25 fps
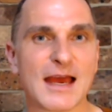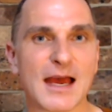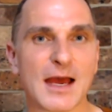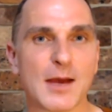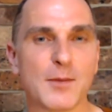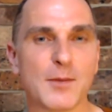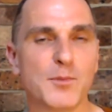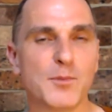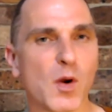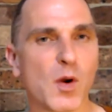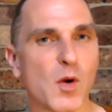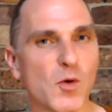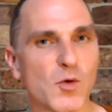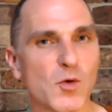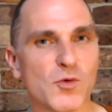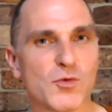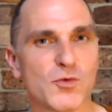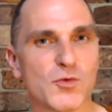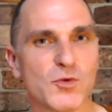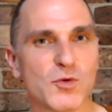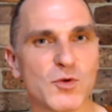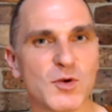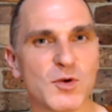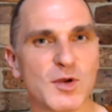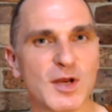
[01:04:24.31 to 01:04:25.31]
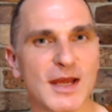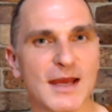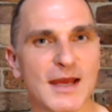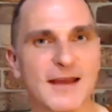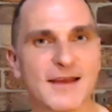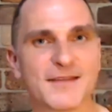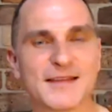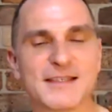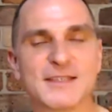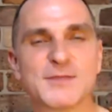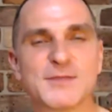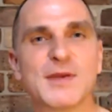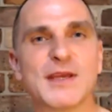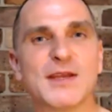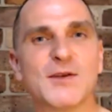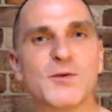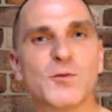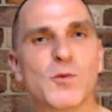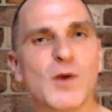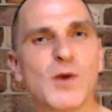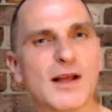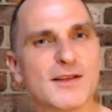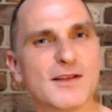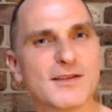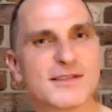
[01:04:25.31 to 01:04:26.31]
a bone that's
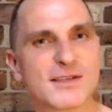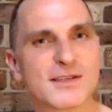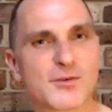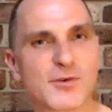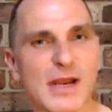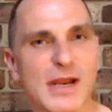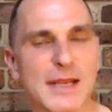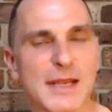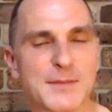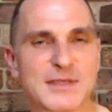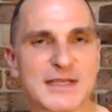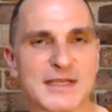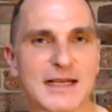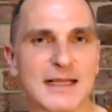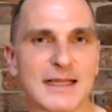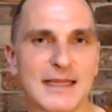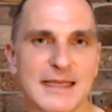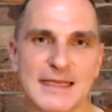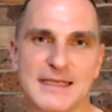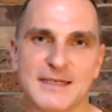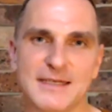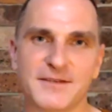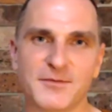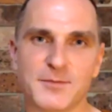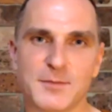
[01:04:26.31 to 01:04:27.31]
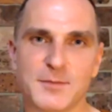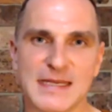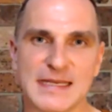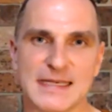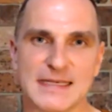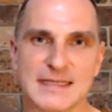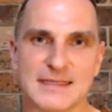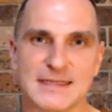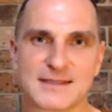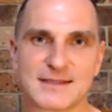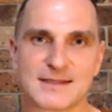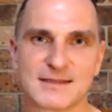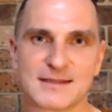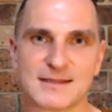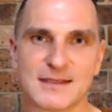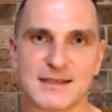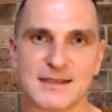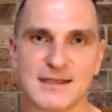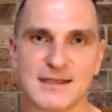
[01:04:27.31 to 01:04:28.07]
been well scraped clean of meat.